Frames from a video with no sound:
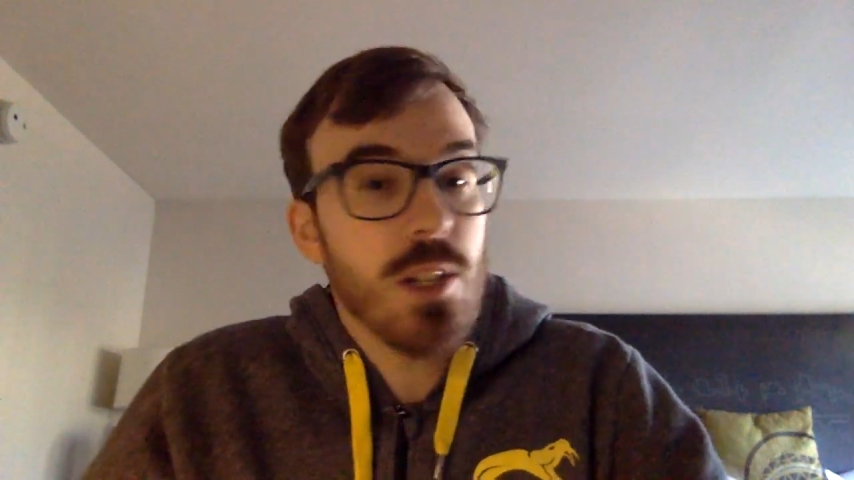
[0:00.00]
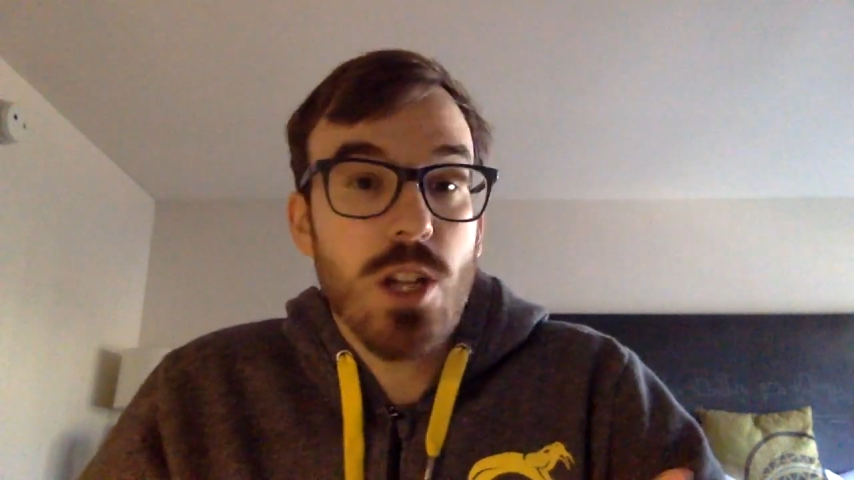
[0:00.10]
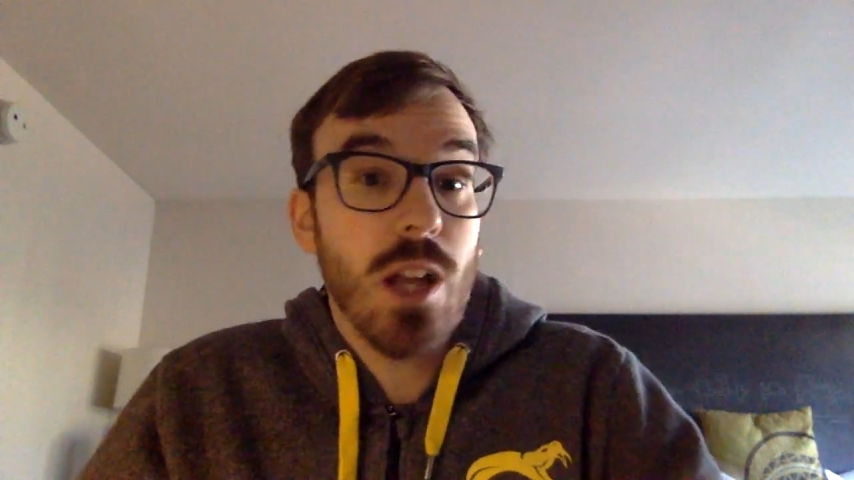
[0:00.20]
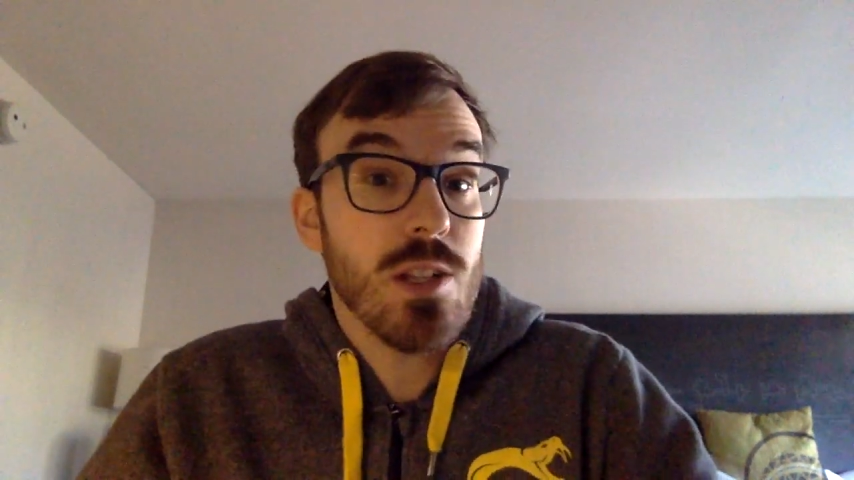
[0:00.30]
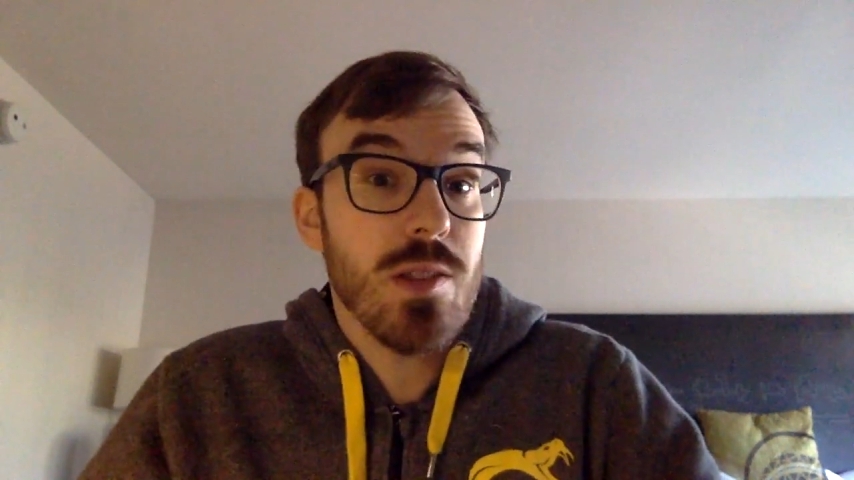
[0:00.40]

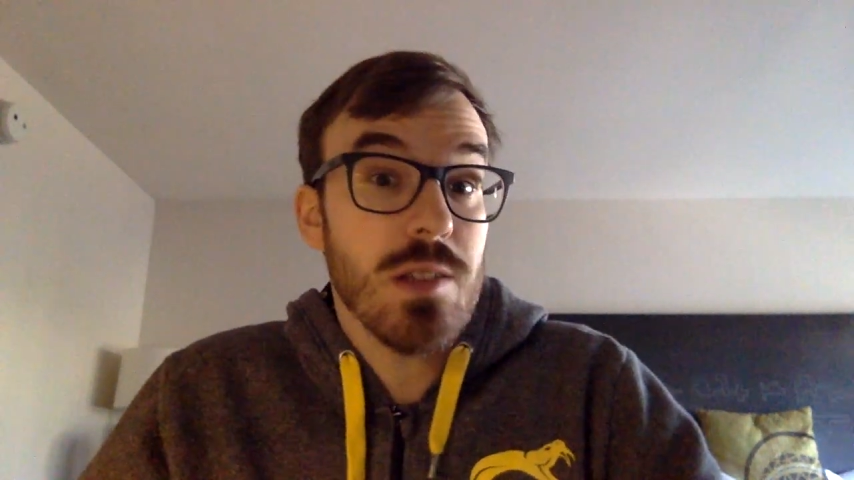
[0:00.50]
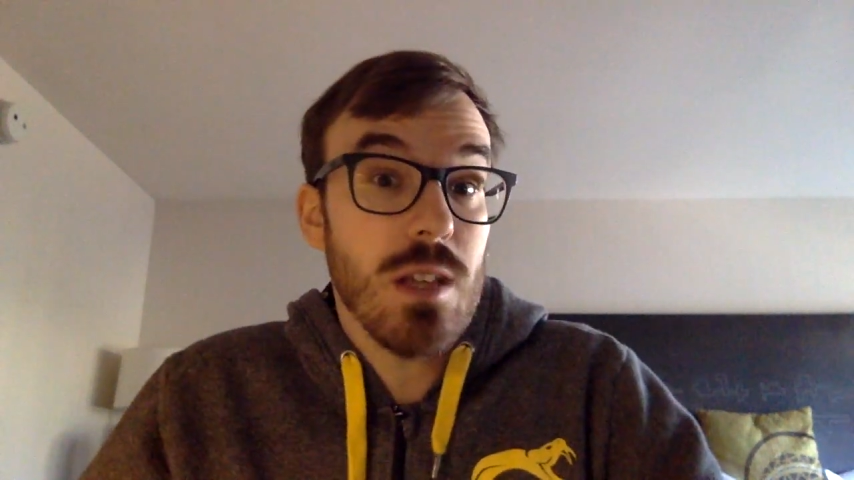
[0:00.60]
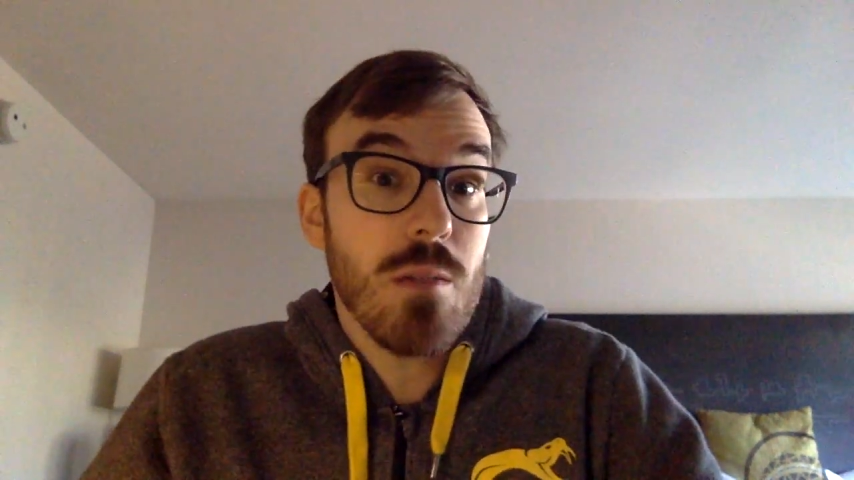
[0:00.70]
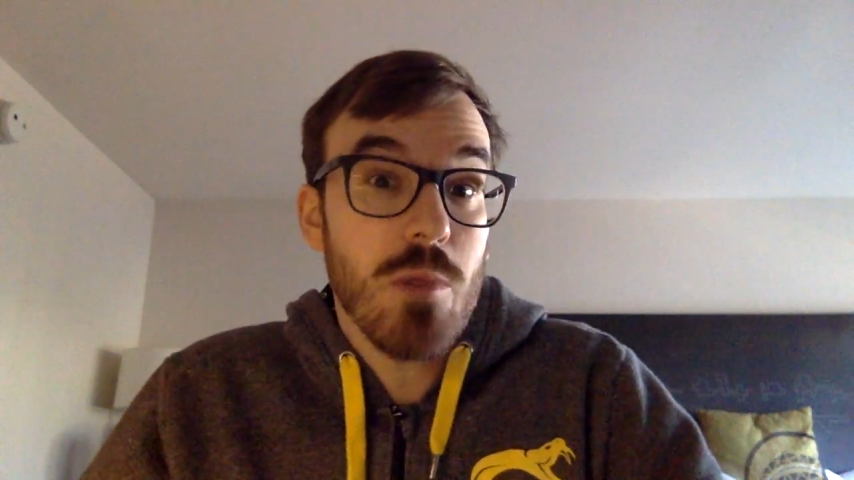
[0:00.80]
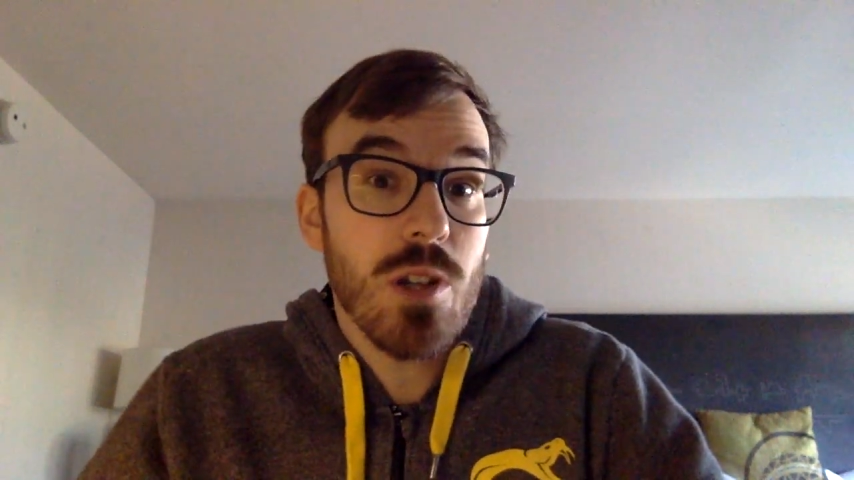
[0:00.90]
change in the
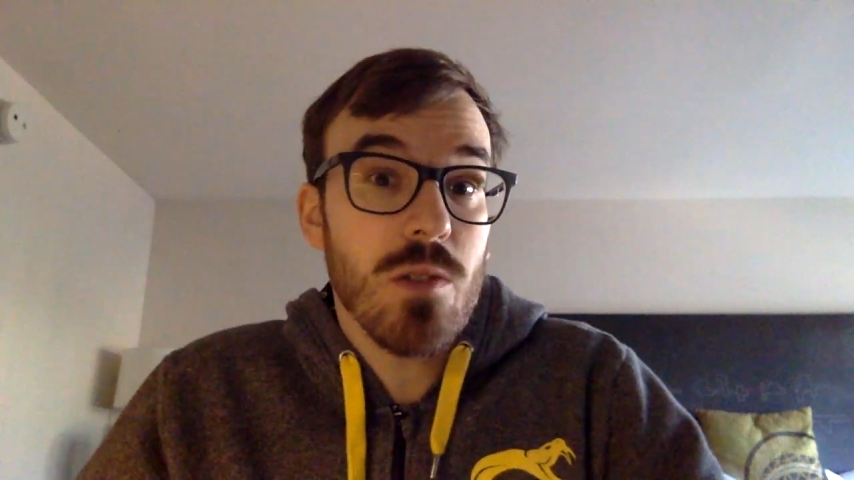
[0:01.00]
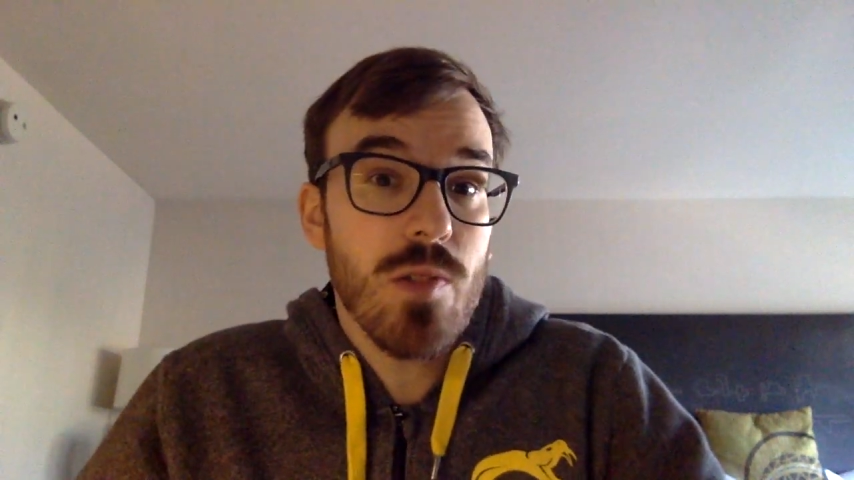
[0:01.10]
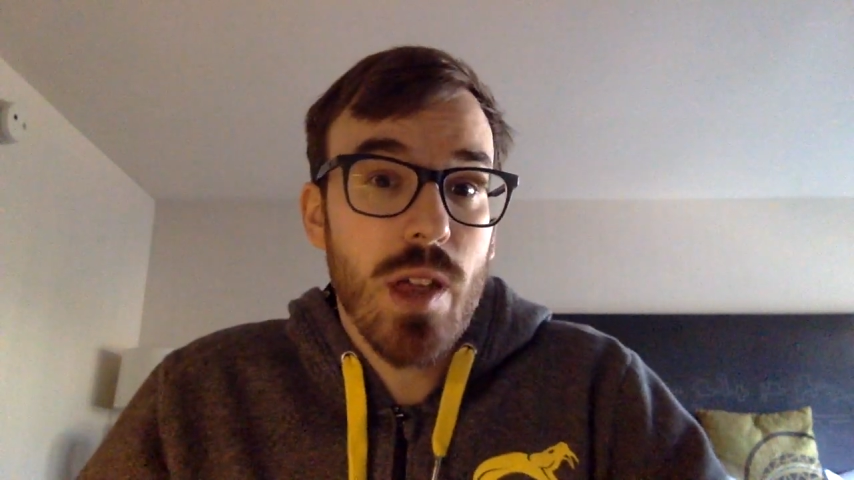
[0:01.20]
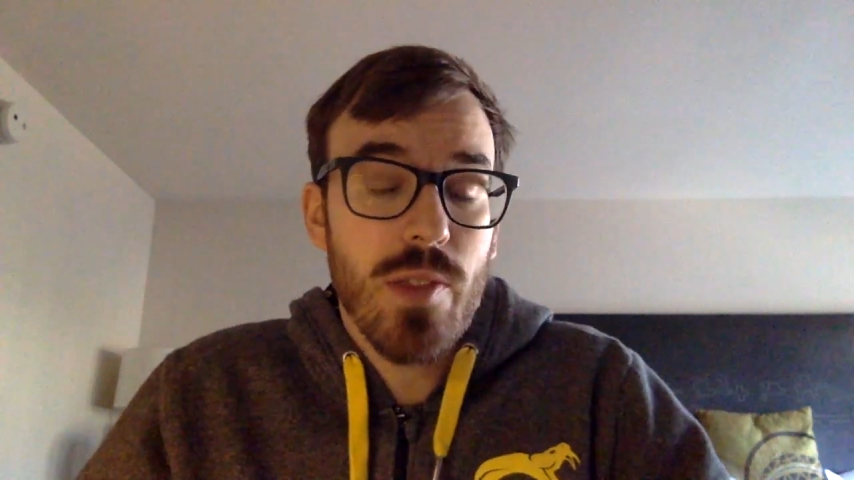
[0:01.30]
team. We knew that